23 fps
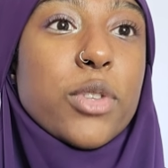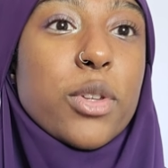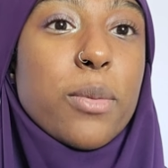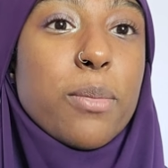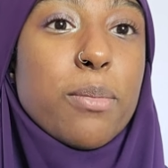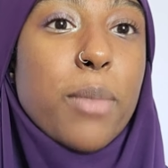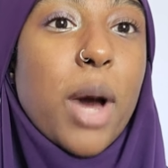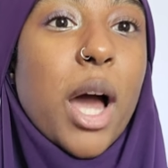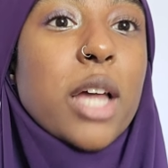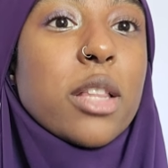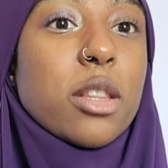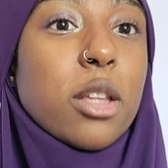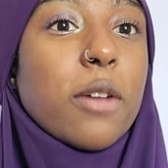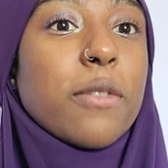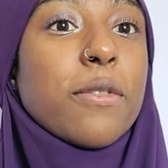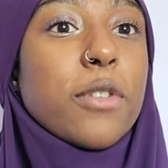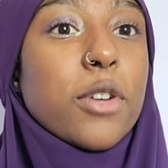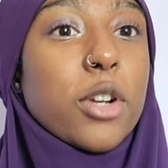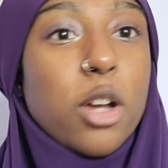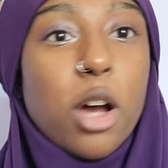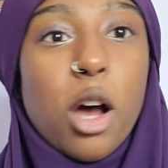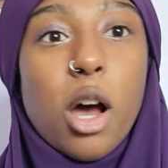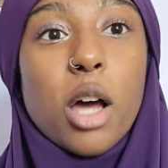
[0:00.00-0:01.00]
my love
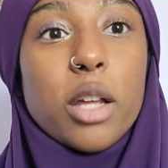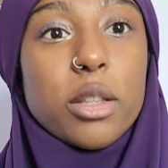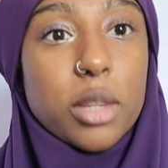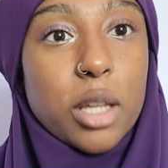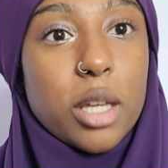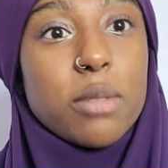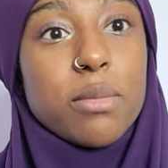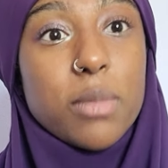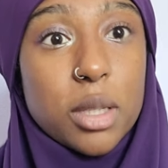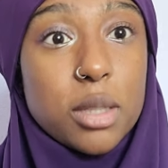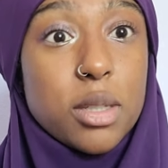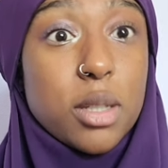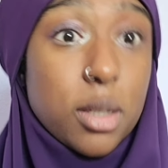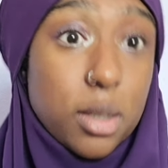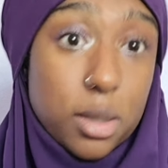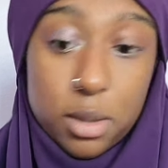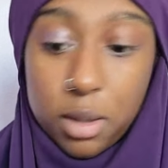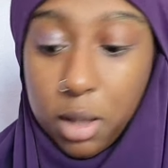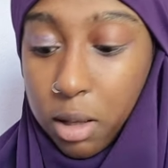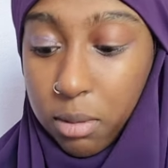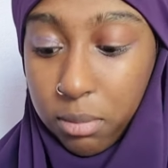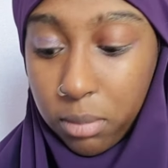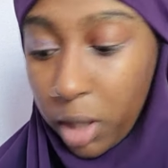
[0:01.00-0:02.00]
for God led me to
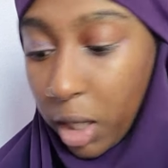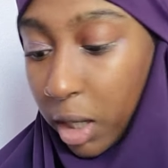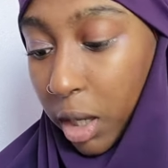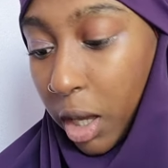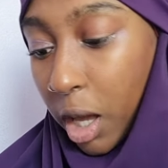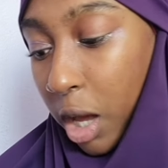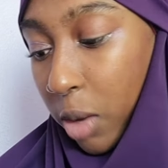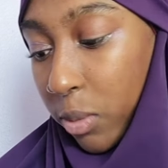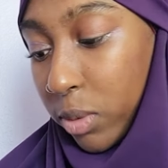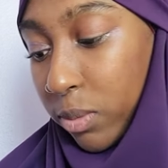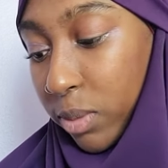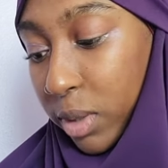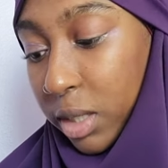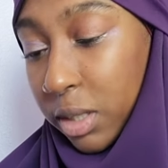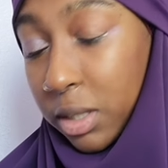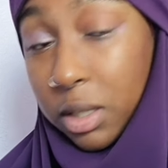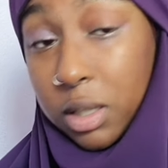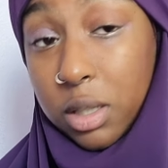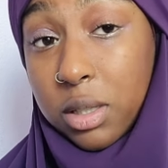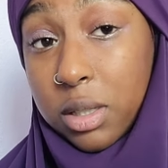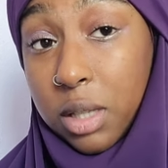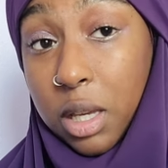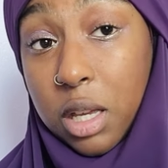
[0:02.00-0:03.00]
Islam. Like, I would
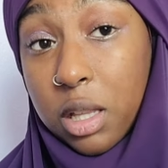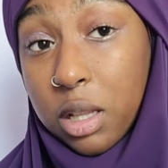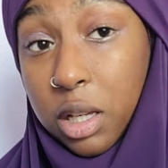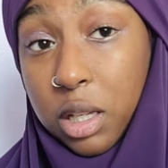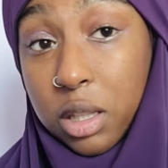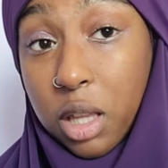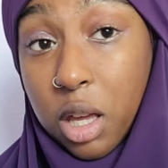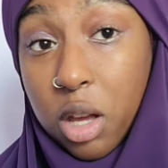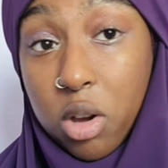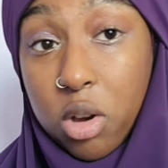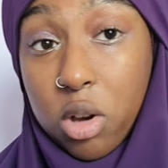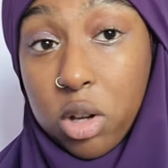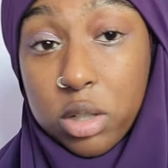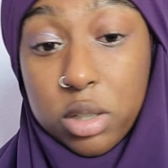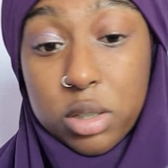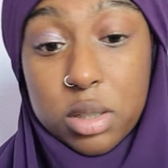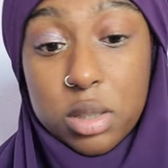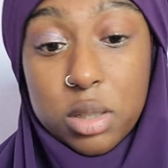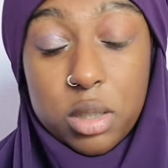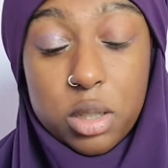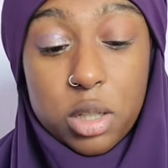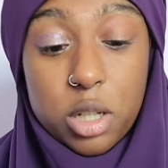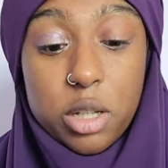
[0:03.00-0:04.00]
basically say it like that,
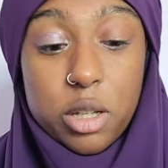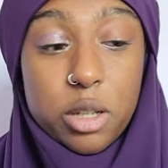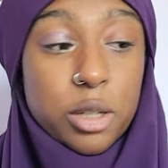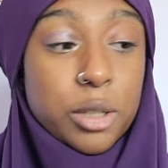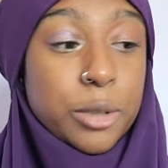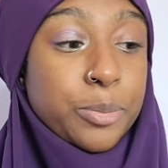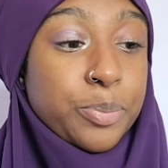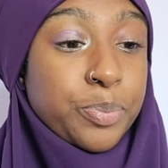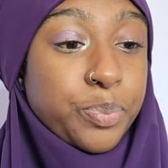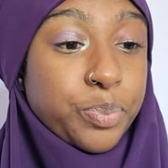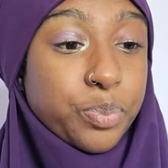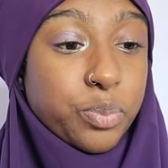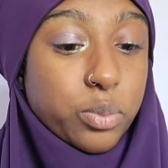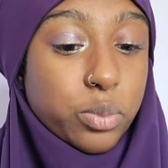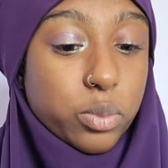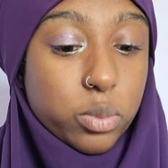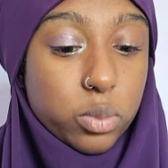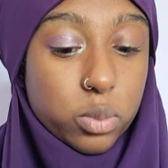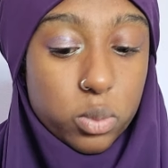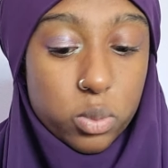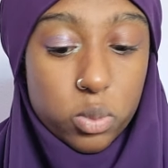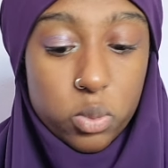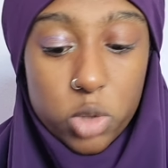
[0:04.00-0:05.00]
honestly. Like,
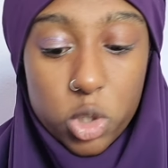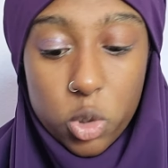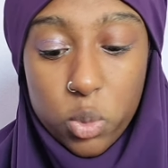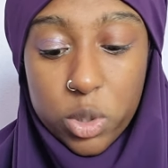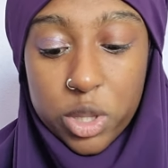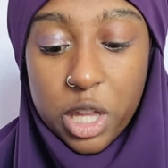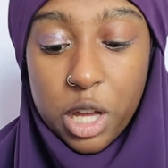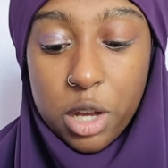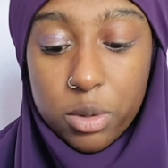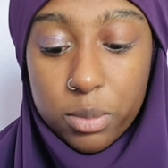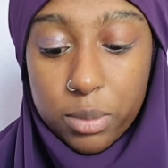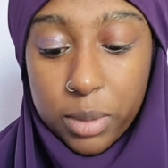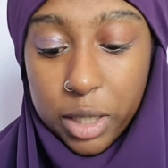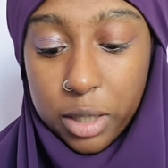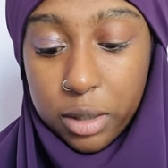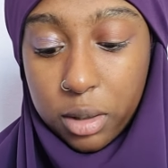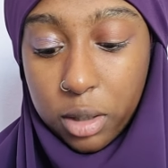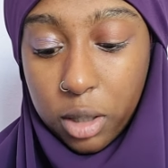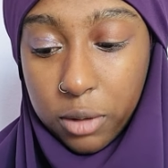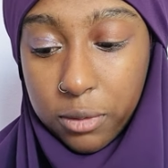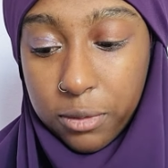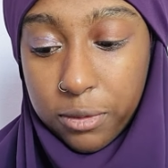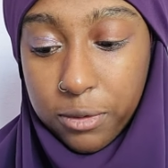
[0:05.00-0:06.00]
without my
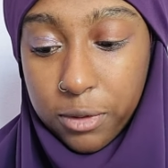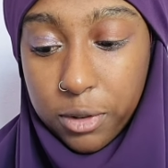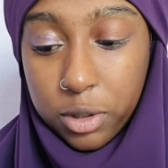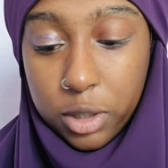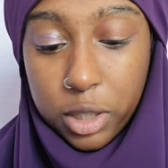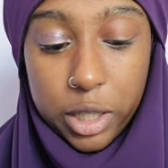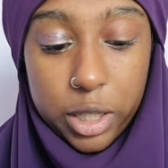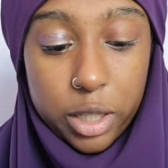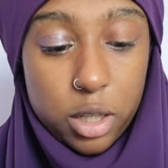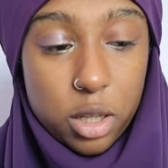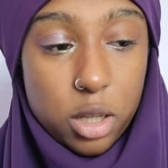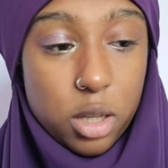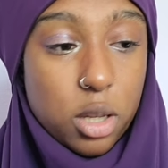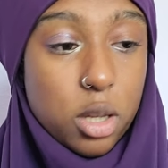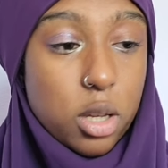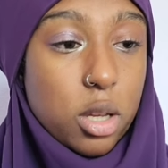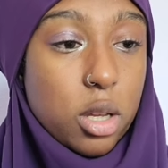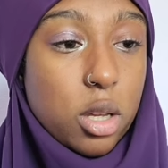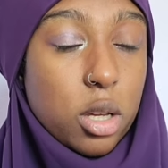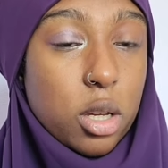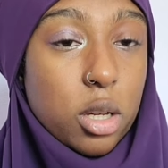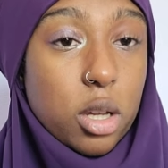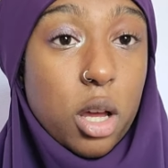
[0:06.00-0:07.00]
love for, like,
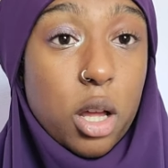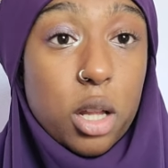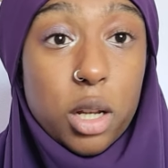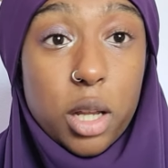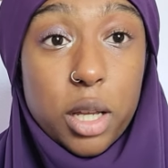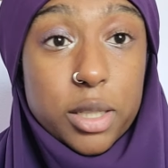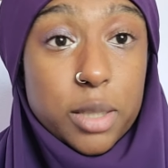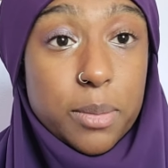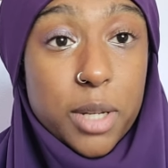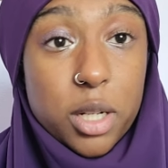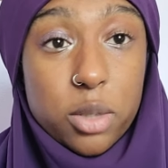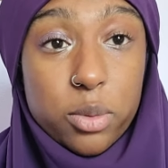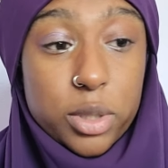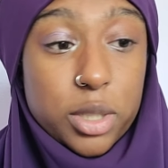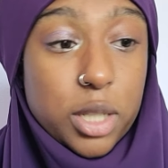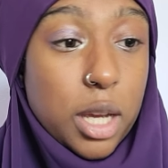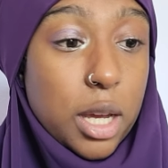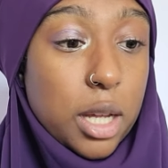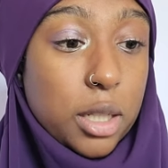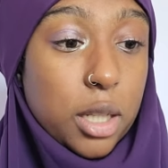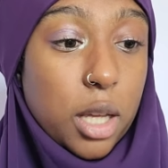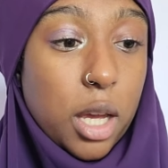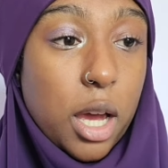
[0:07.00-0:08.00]
Allah subhanahu wa
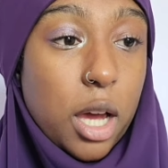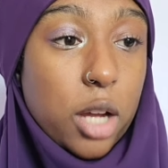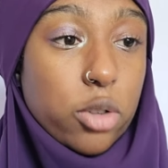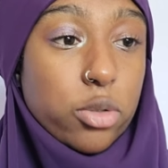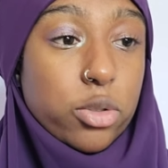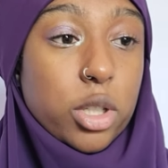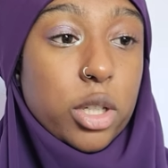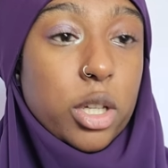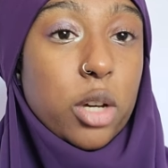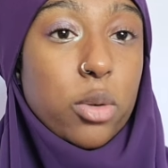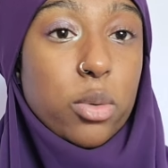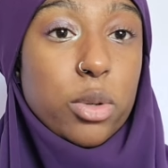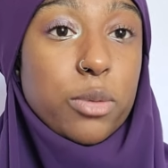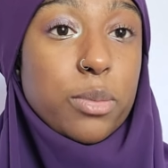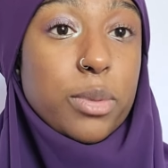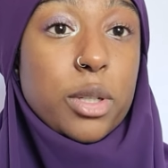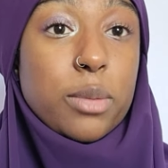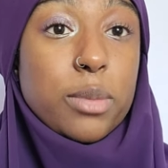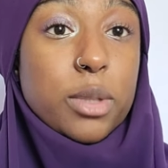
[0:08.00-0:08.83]
ta'ala, I don't think I would be